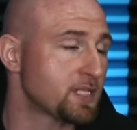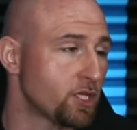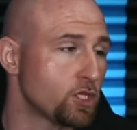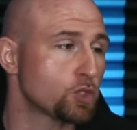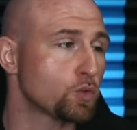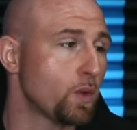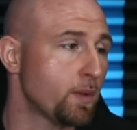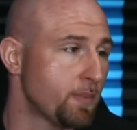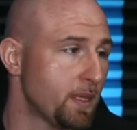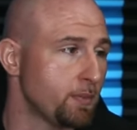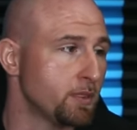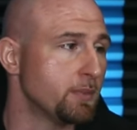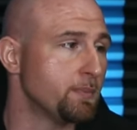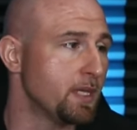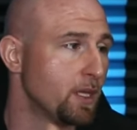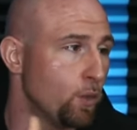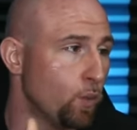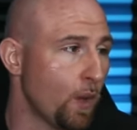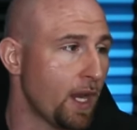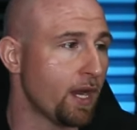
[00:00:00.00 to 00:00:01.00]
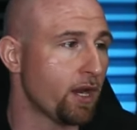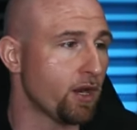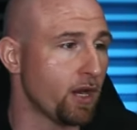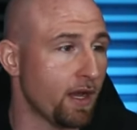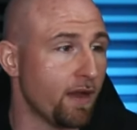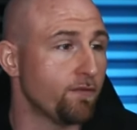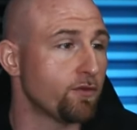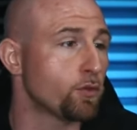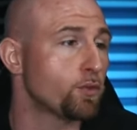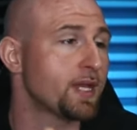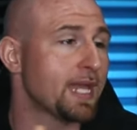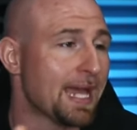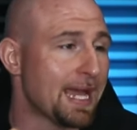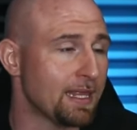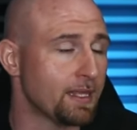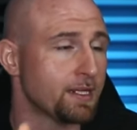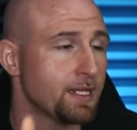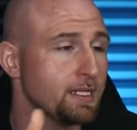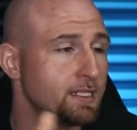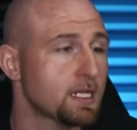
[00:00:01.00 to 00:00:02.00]
I just want people to be aware of the
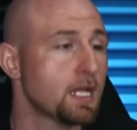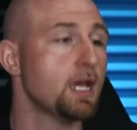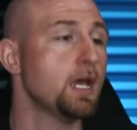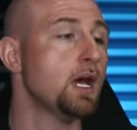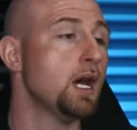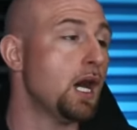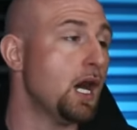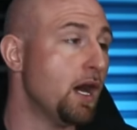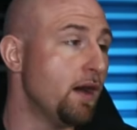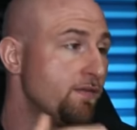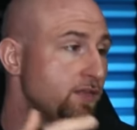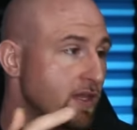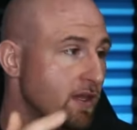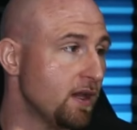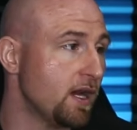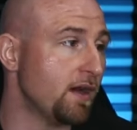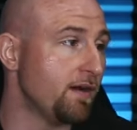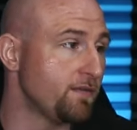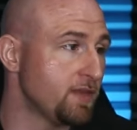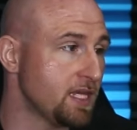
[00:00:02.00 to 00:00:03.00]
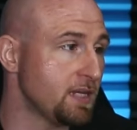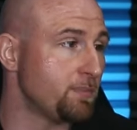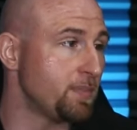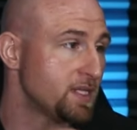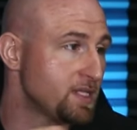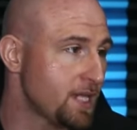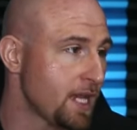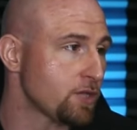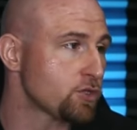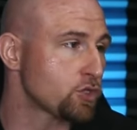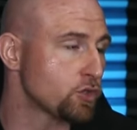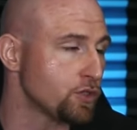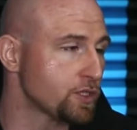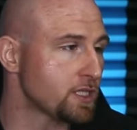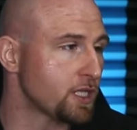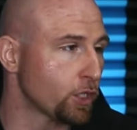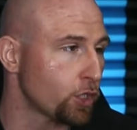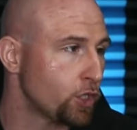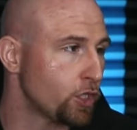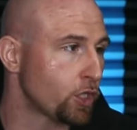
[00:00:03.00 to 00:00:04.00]
realities of the potentials
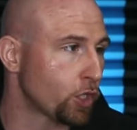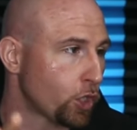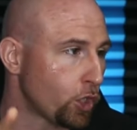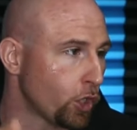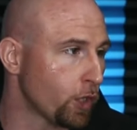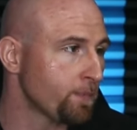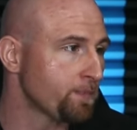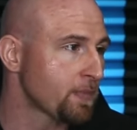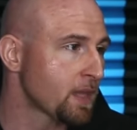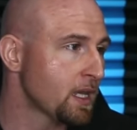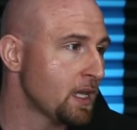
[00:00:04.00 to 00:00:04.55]
that could occur.